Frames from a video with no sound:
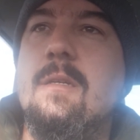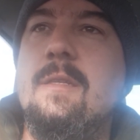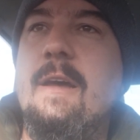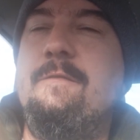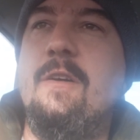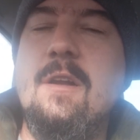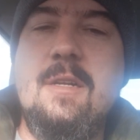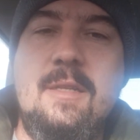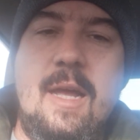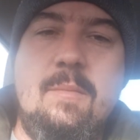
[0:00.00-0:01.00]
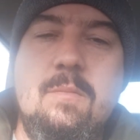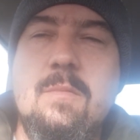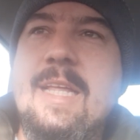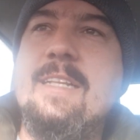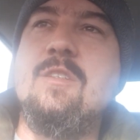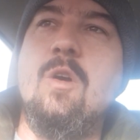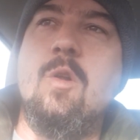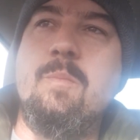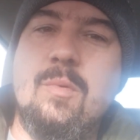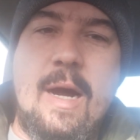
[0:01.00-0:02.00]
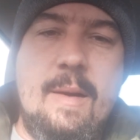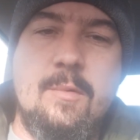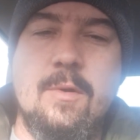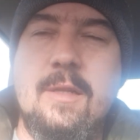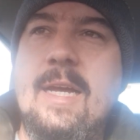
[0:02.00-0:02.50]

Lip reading: that funded them, that's called bribery.